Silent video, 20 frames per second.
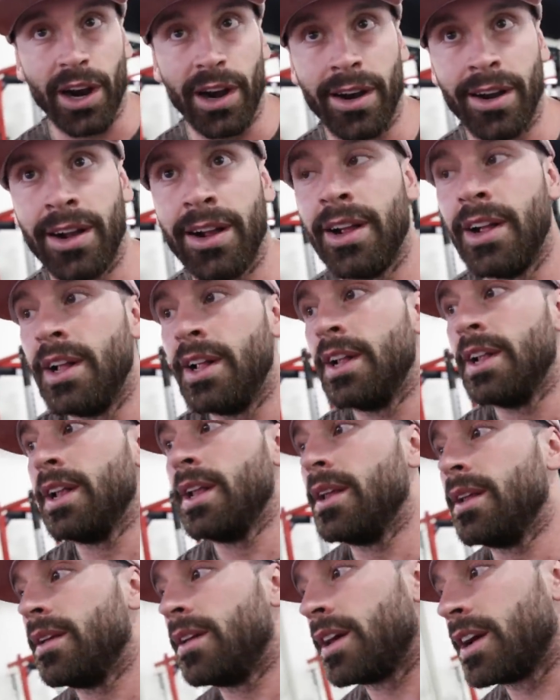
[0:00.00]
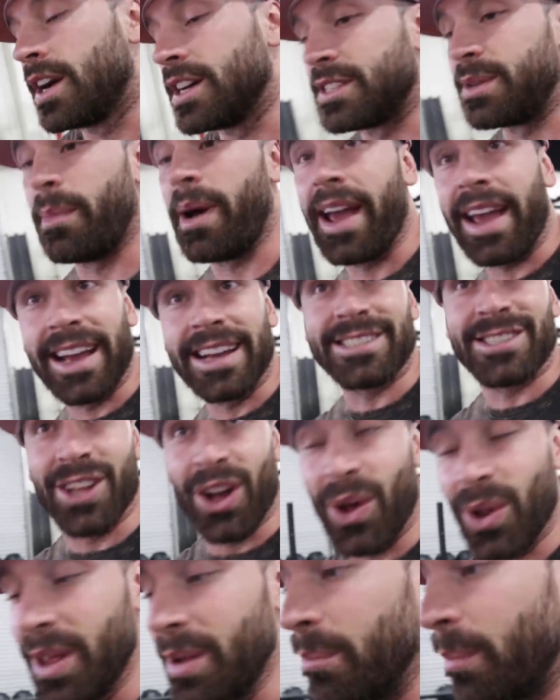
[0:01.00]
No, because it might get stolen. Because it might get
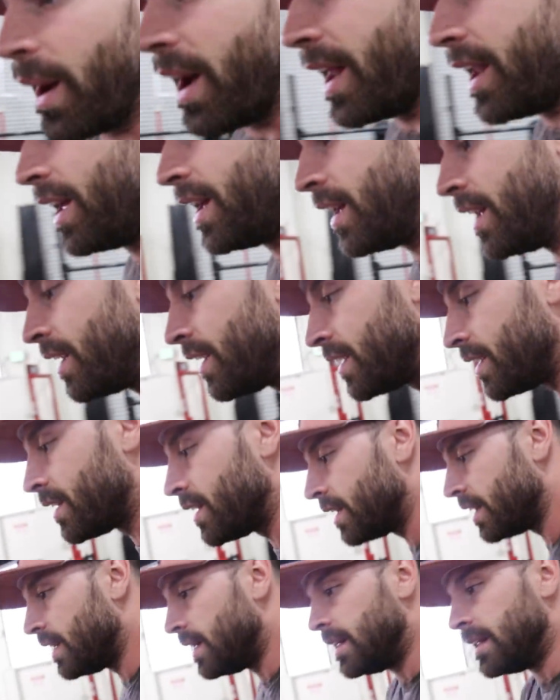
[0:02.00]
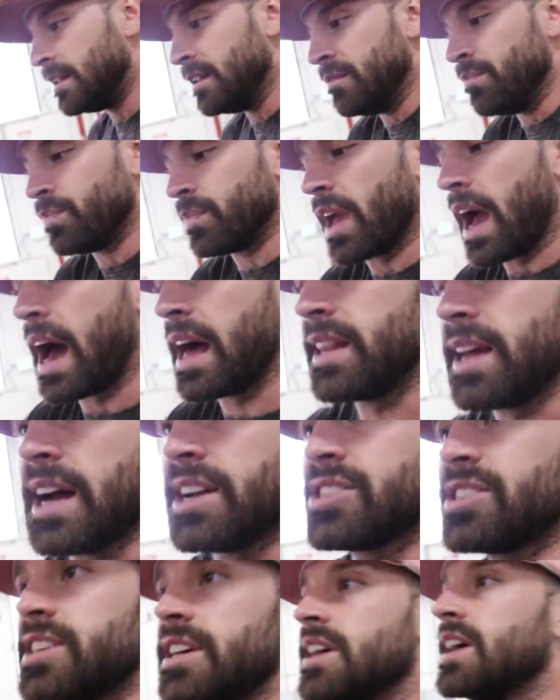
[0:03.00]
stolen, but I, I,
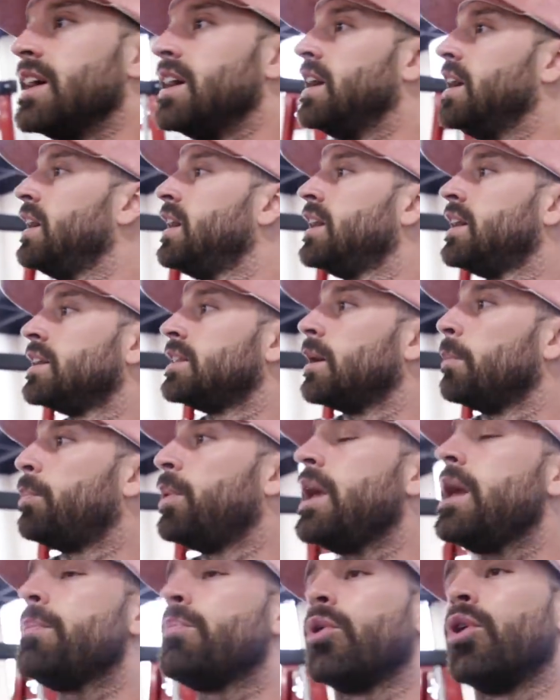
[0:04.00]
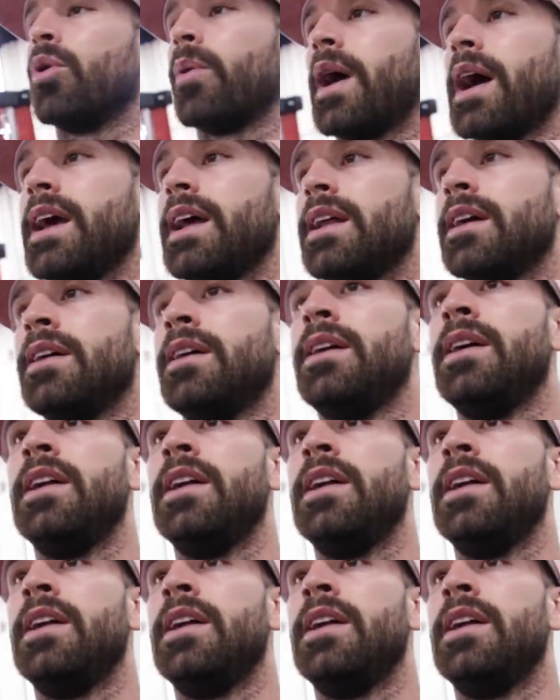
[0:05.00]
just think the people, right?